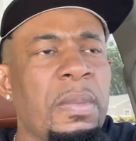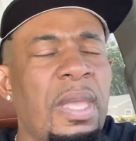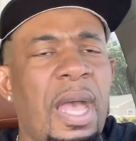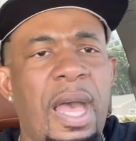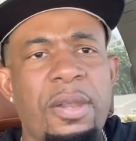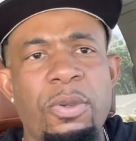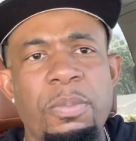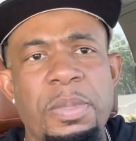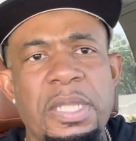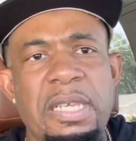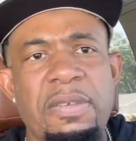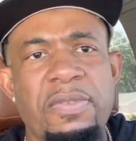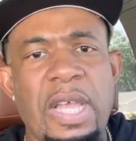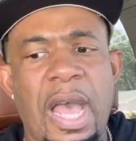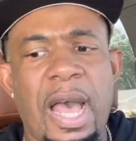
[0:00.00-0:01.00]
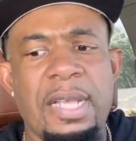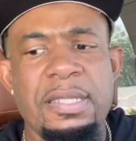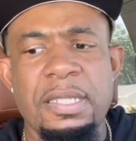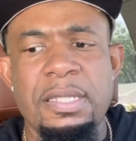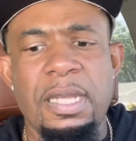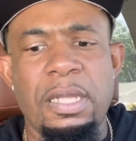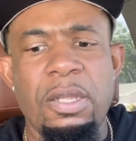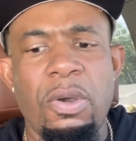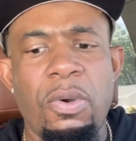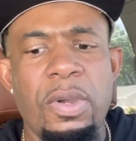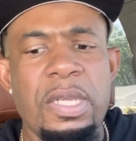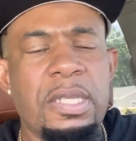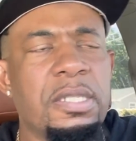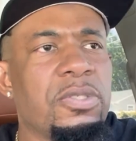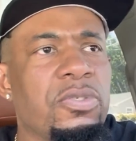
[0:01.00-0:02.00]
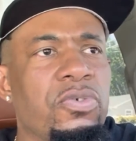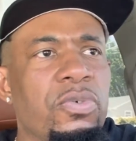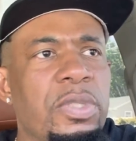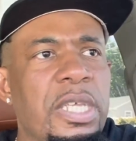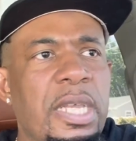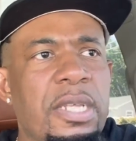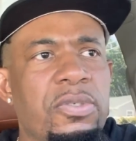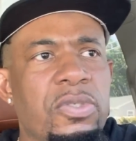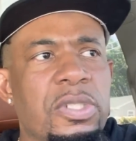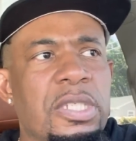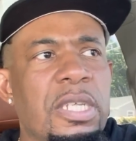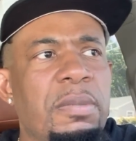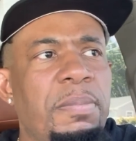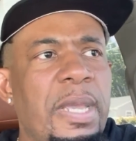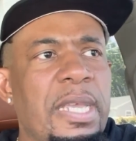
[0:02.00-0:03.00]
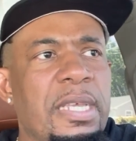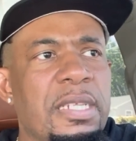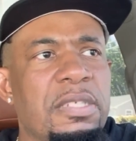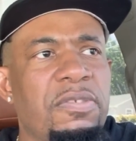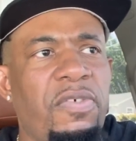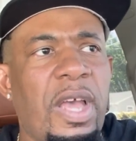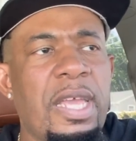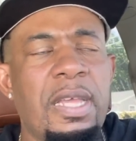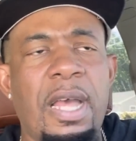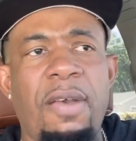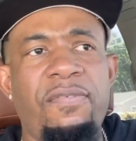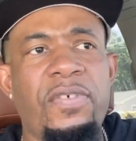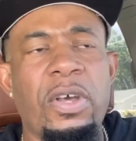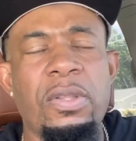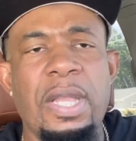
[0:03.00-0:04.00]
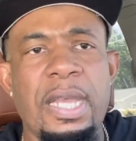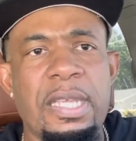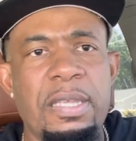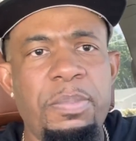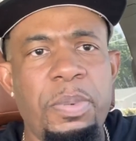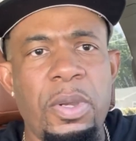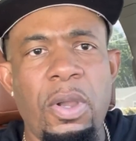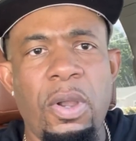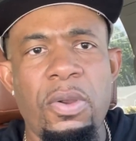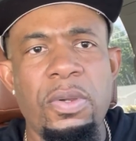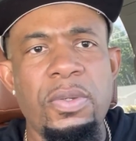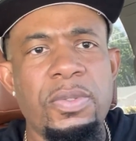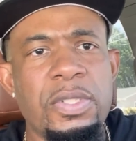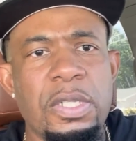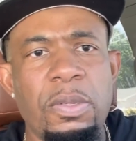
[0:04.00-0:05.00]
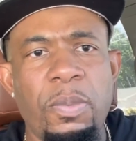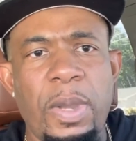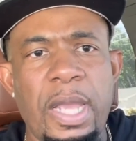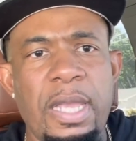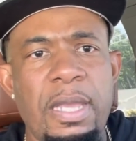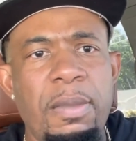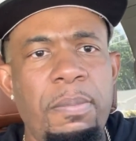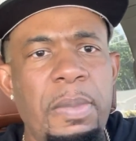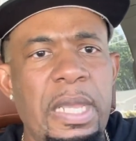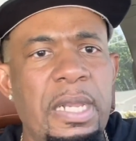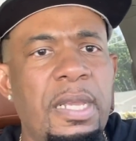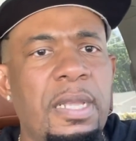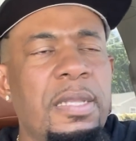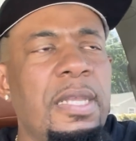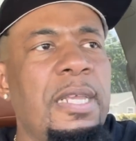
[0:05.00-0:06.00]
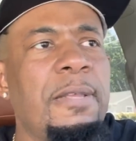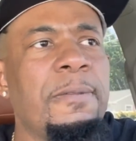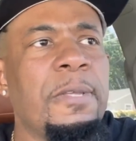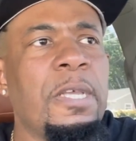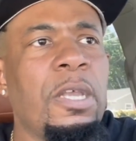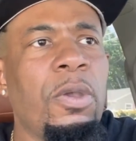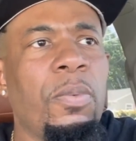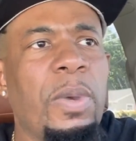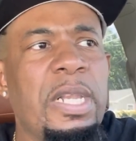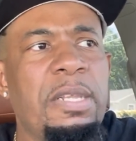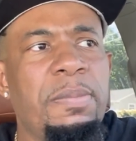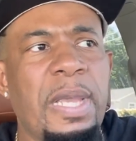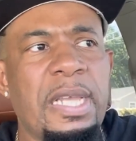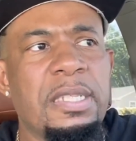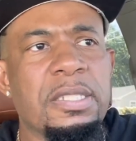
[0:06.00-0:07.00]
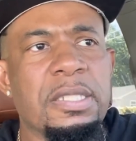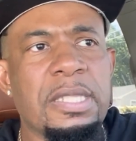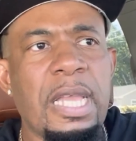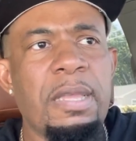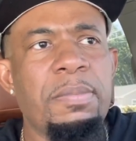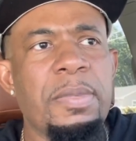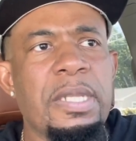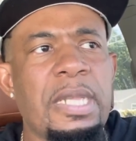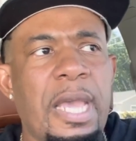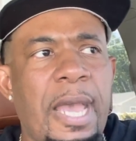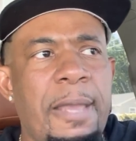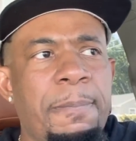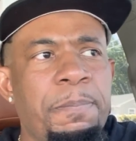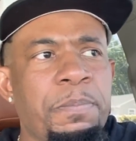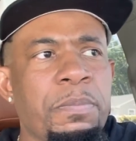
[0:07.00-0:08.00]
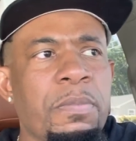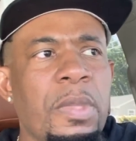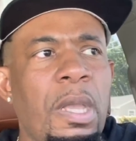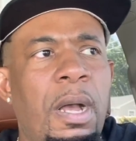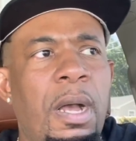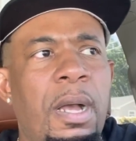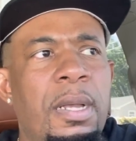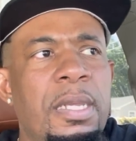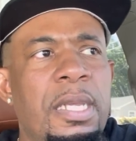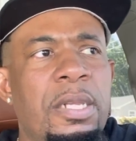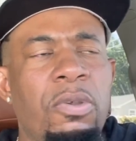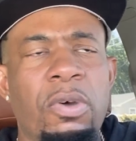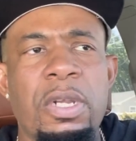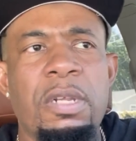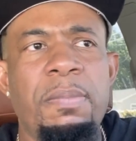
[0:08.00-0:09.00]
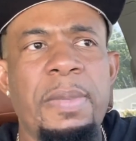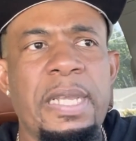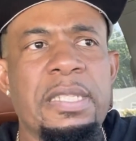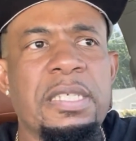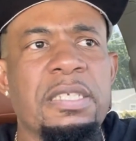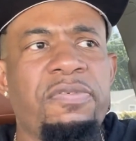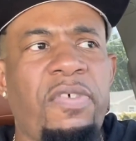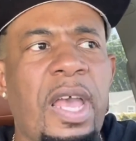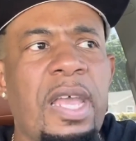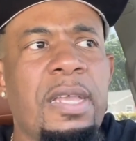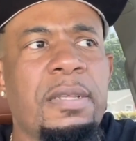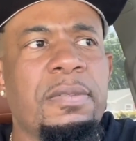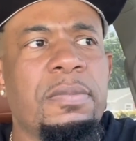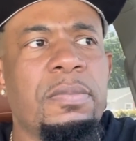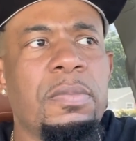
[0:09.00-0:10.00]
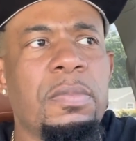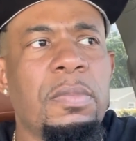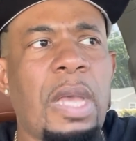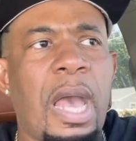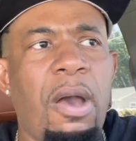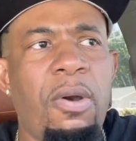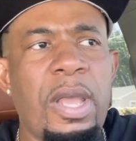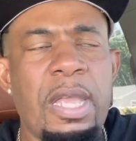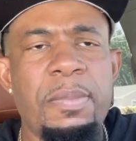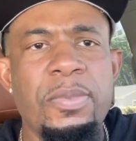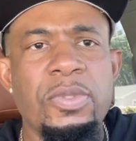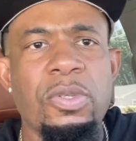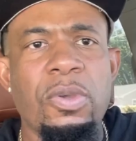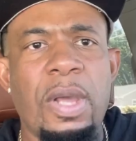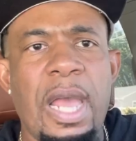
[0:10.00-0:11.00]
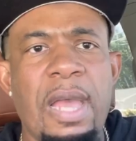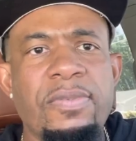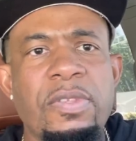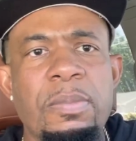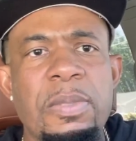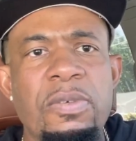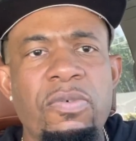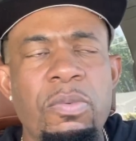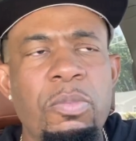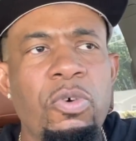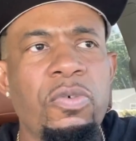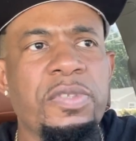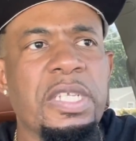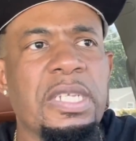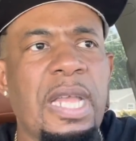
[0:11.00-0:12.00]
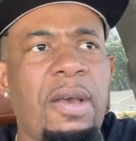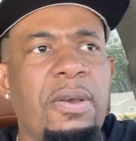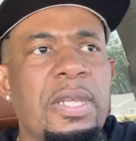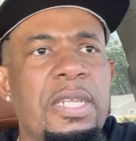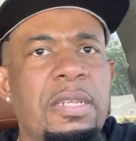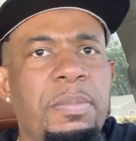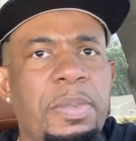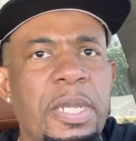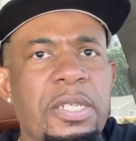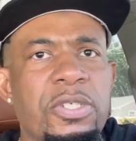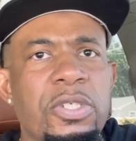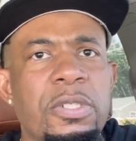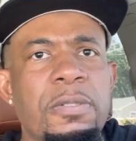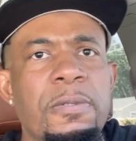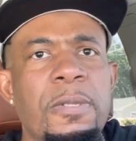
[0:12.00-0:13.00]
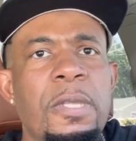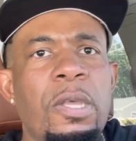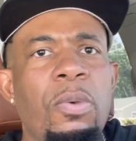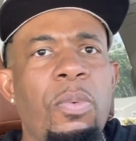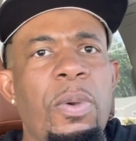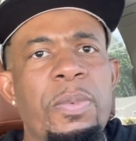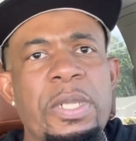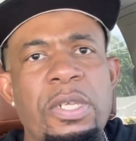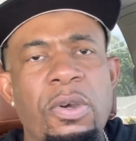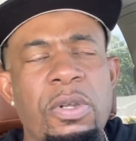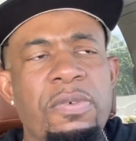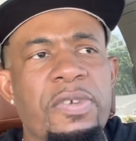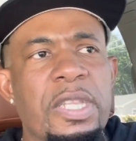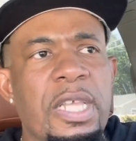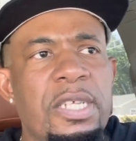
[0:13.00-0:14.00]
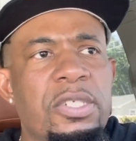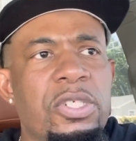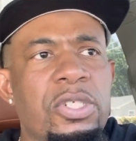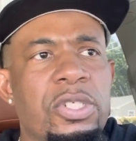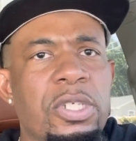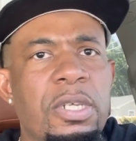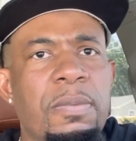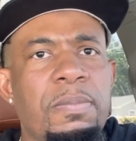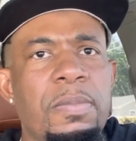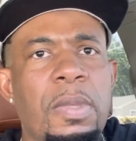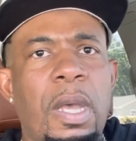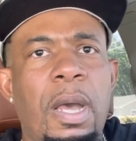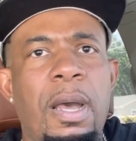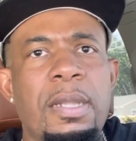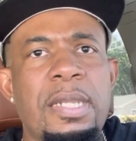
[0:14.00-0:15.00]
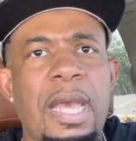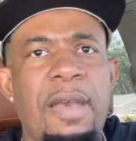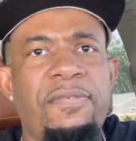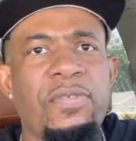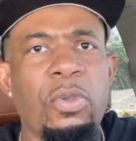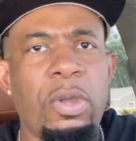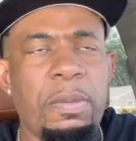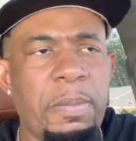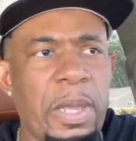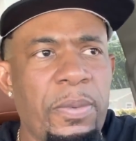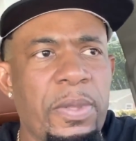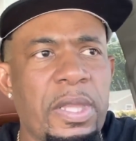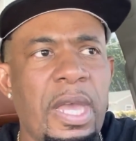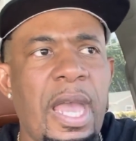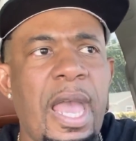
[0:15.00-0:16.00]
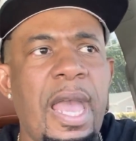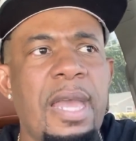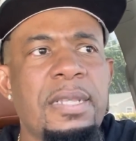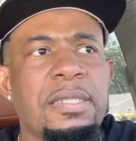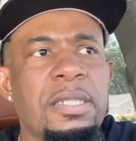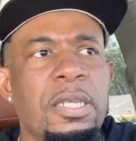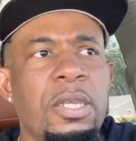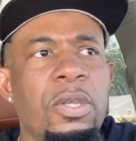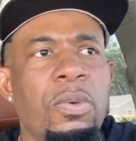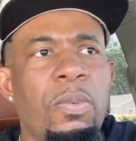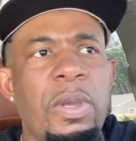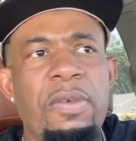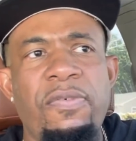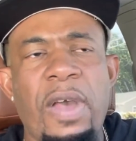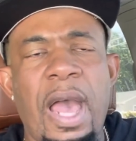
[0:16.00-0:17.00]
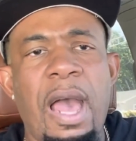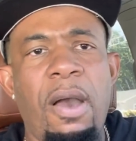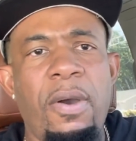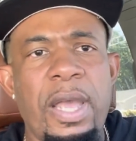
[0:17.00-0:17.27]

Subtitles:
I don't believe that Oscar De La Hoya is truly interested in making this fight. I felt like he put hurdles in the way immediately when he made the statement that in order to make this fight, Al Haymon was going to have to be removed and not in the picture, when we know the relationship that Floyd Mayweather has with Al